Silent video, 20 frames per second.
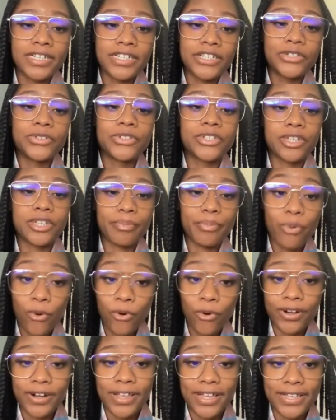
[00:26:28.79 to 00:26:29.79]
to
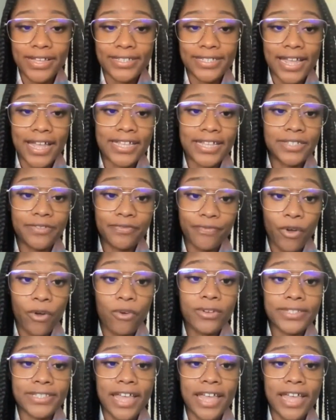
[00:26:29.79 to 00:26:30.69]
support us as folks,